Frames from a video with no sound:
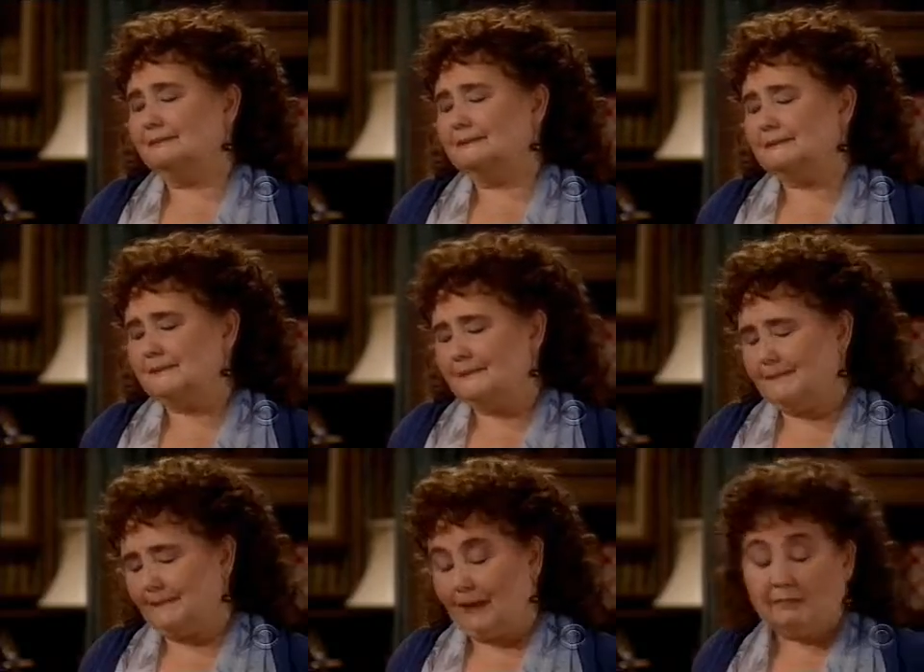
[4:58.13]

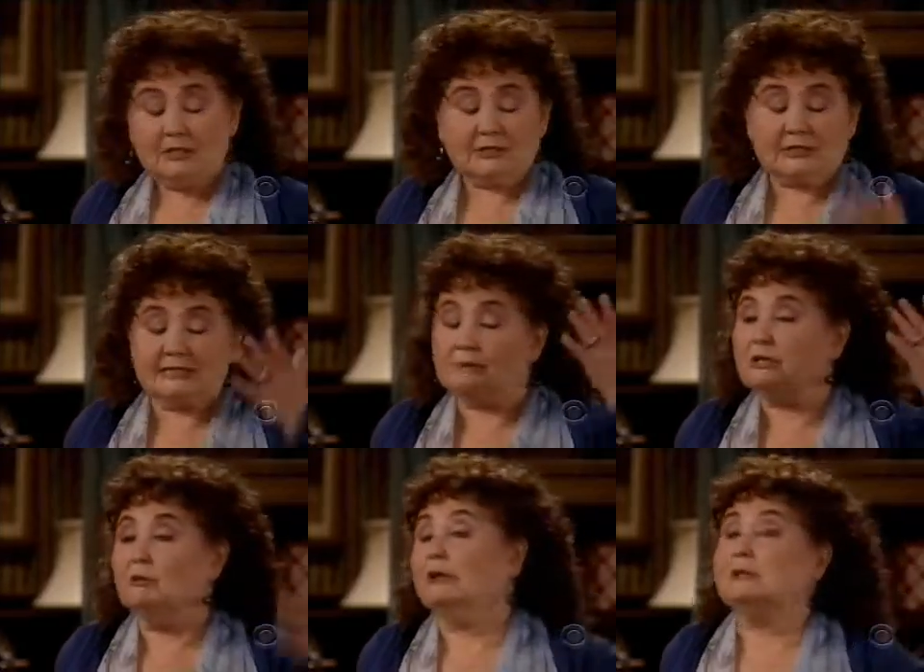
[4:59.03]
I'm just
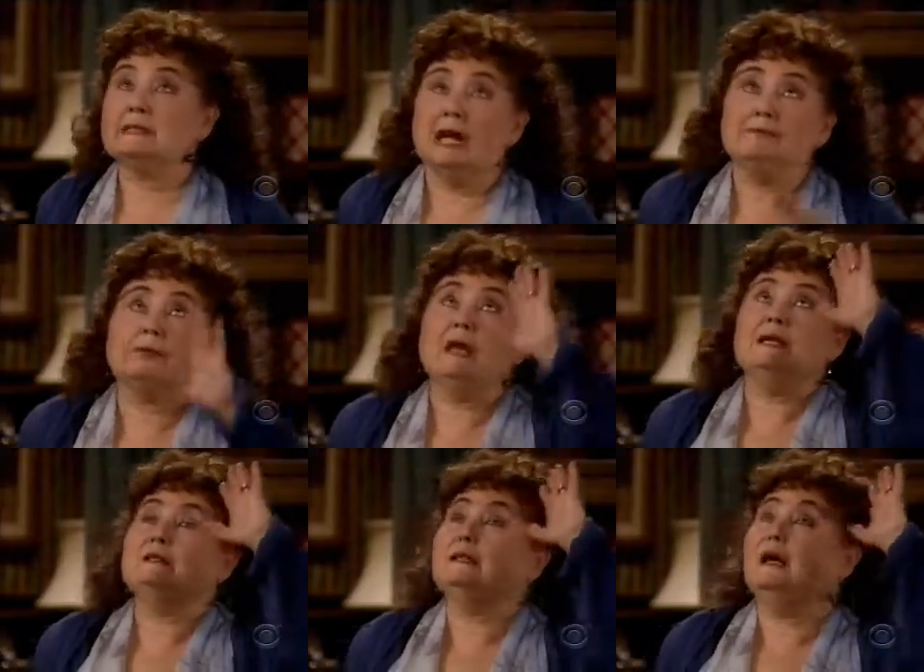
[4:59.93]
accepting what is, and I'm
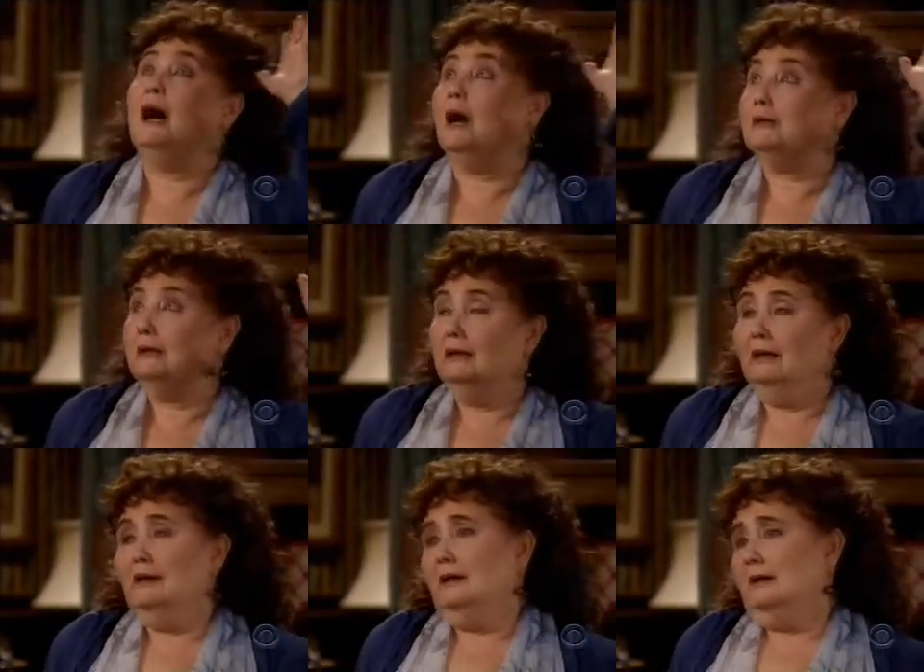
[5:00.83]
praying to God
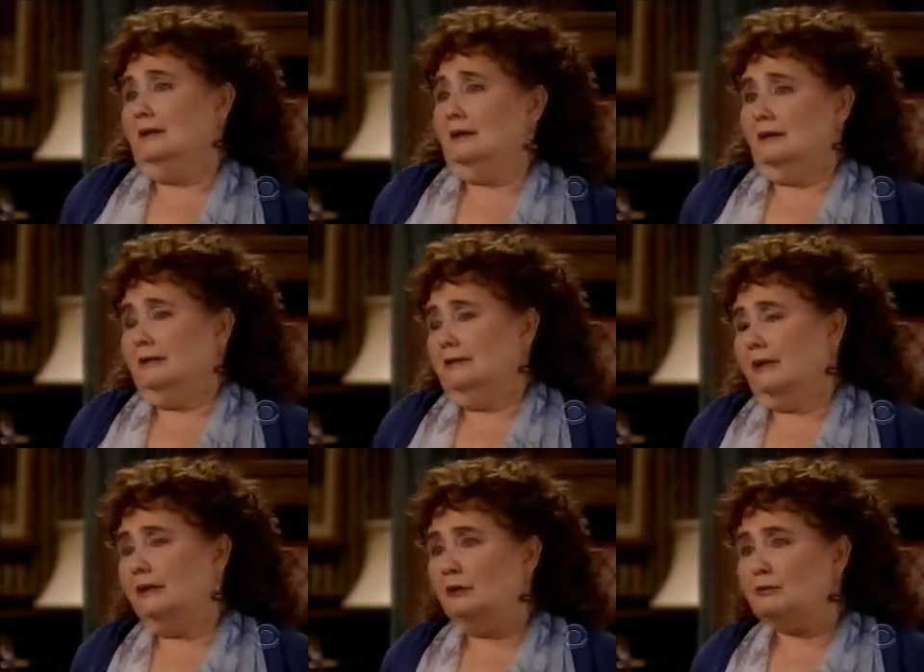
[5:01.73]

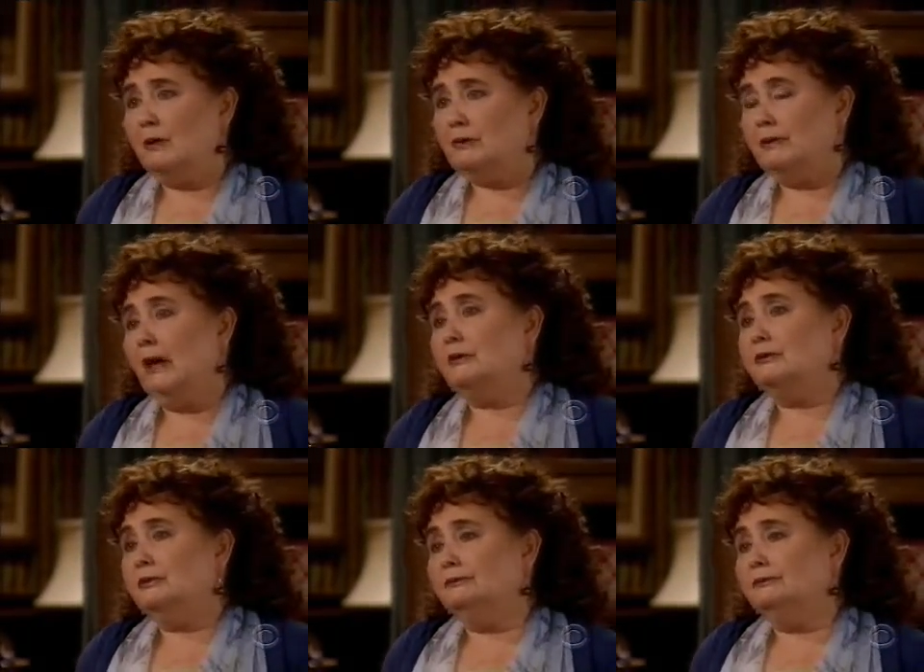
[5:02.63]
that he knows better than I do.